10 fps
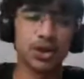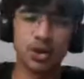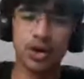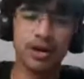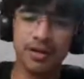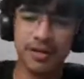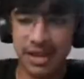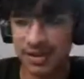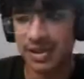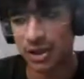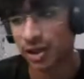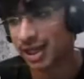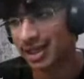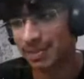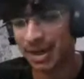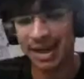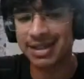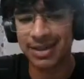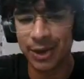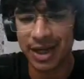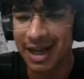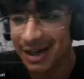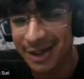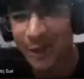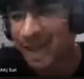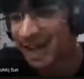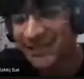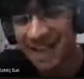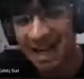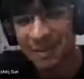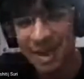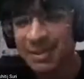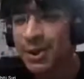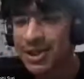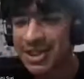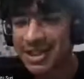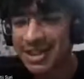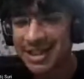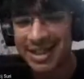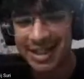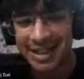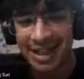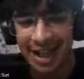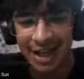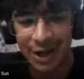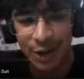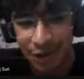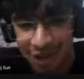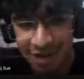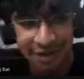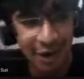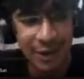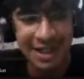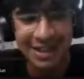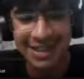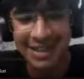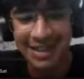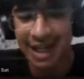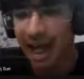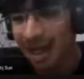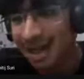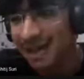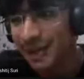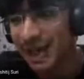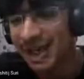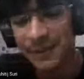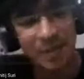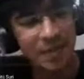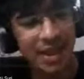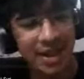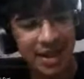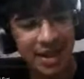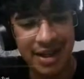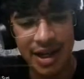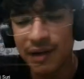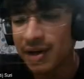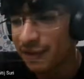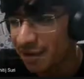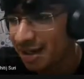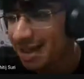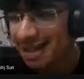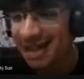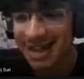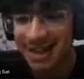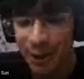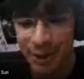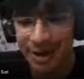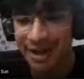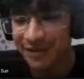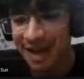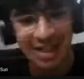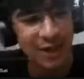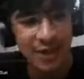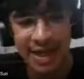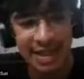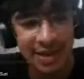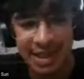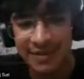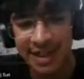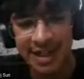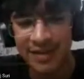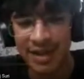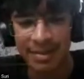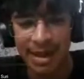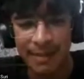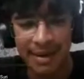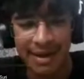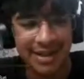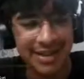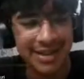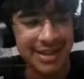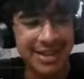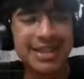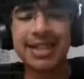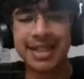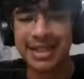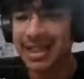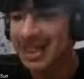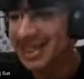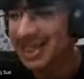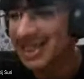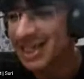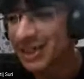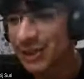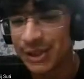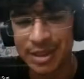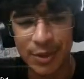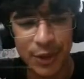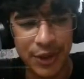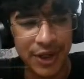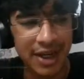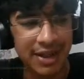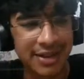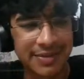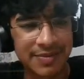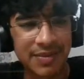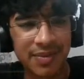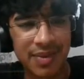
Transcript: Because whoever wins is gonna get the prize. Okay, I don't have that many books lying around to give out. Okay? I will definitely if I had swags, I'll definitely give them up, but let's just stick to this book, okay?